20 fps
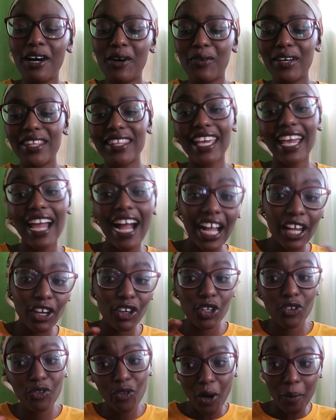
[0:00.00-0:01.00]
when they
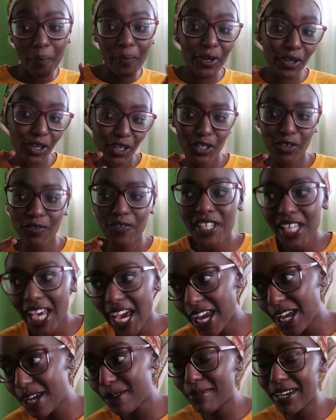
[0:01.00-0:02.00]
argued for a period of
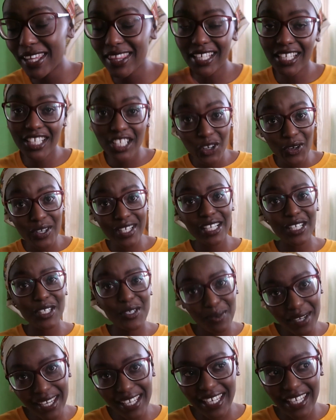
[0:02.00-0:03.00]
time and the teacher
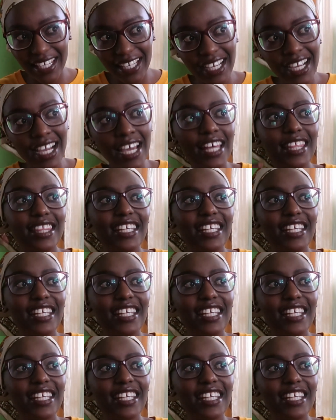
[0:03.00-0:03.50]
wasn't winning,